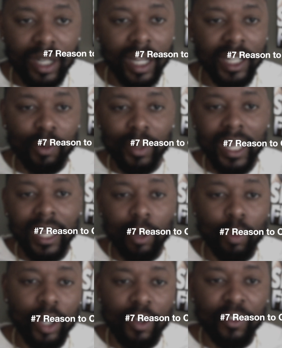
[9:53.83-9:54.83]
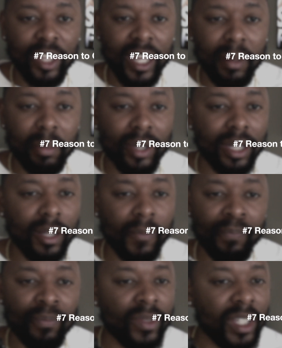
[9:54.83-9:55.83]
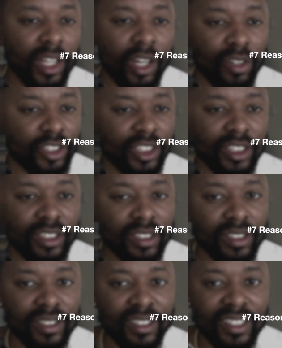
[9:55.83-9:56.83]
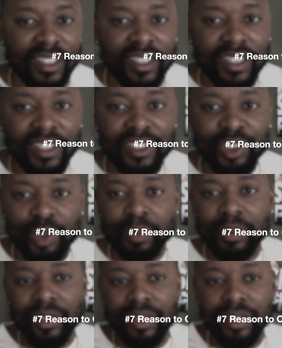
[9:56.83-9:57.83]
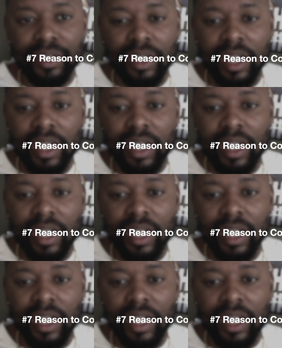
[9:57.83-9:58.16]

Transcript: I know we kind of went over that, but it's just super.